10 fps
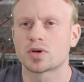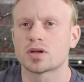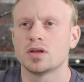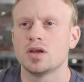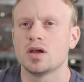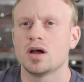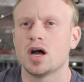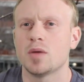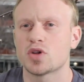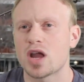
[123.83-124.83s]
or
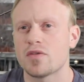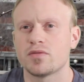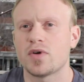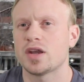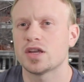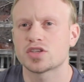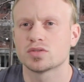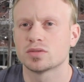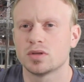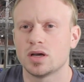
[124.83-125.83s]
you're having
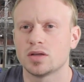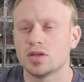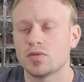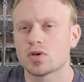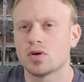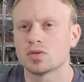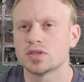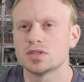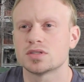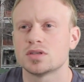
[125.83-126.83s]
financial
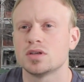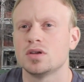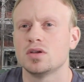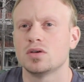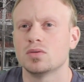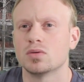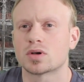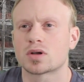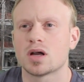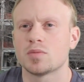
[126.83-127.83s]
difficulties,
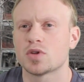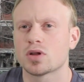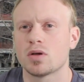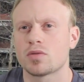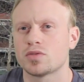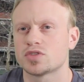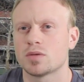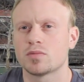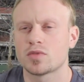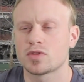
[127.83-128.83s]
or you're going through
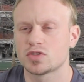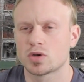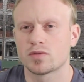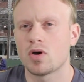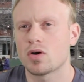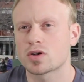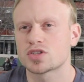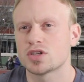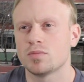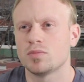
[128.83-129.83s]
some sort of a
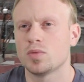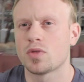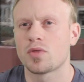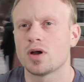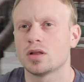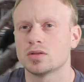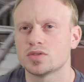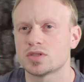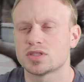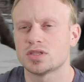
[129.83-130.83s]
hardship with
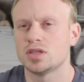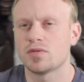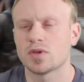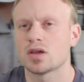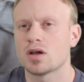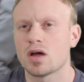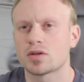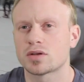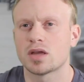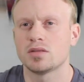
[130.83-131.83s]
losing a significant
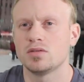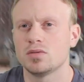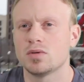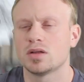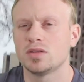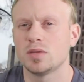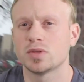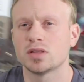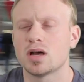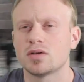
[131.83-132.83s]
other that you
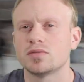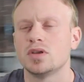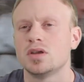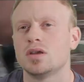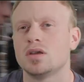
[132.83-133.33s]
deeply love.